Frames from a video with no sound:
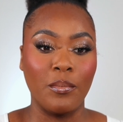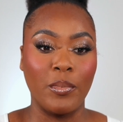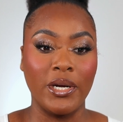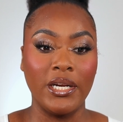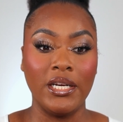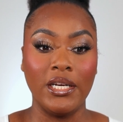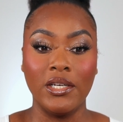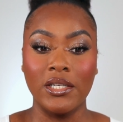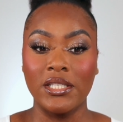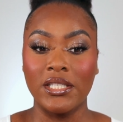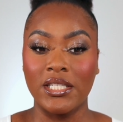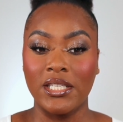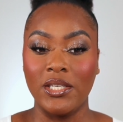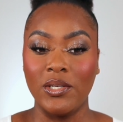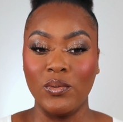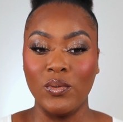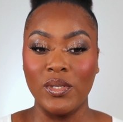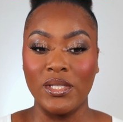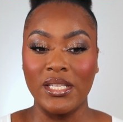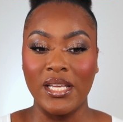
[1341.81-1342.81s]
but it looks
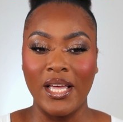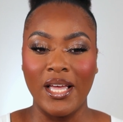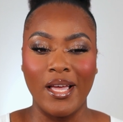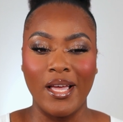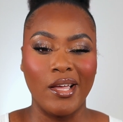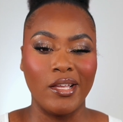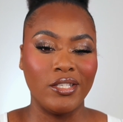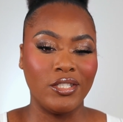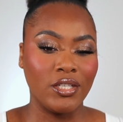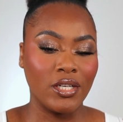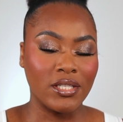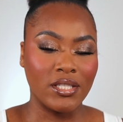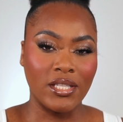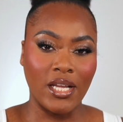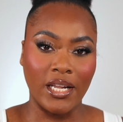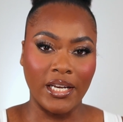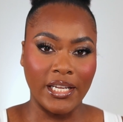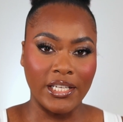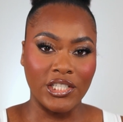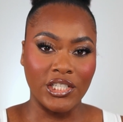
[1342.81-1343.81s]
cute, just
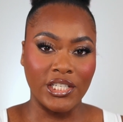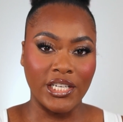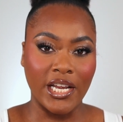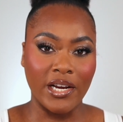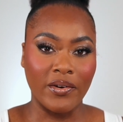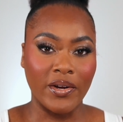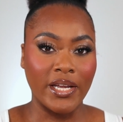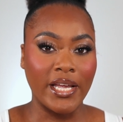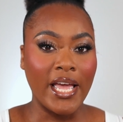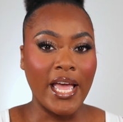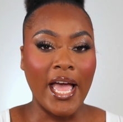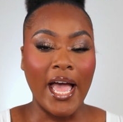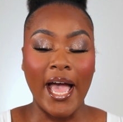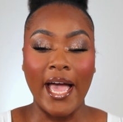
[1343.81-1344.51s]
not legendary.